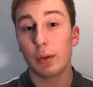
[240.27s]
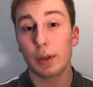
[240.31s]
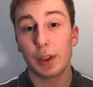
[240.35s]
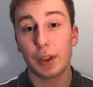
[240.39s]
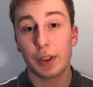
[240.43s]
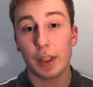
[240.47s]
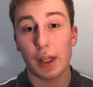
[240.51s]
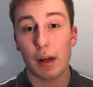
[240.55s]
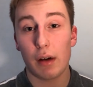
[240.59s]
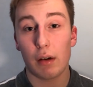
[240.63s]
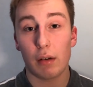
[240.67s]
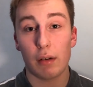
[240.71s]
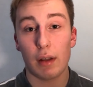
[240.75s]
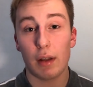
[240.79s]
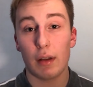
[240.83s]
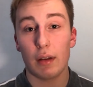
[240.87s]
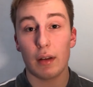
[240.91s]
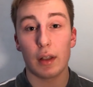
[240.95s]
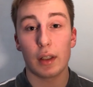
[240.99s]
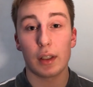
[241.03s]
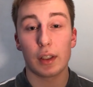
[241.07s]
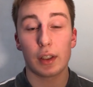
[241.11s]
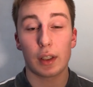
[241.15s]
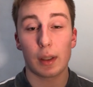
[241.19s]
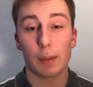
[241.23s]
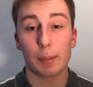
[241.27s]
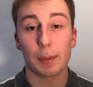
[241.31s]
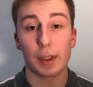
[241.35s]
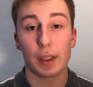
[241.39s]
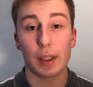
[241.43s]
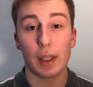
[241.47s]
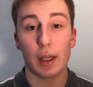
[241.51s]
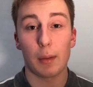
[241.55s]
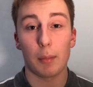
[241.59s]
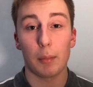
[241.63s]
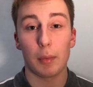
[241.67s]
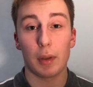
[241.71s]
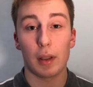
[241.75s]
his channel in the description
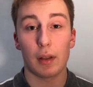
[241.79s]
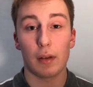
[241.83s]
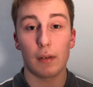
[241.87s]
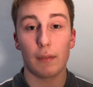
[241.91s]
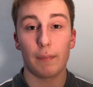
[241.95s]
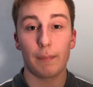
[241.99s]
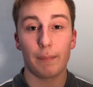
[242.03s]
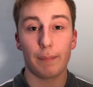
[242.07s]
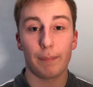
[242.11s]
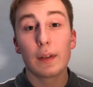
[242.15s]
down below.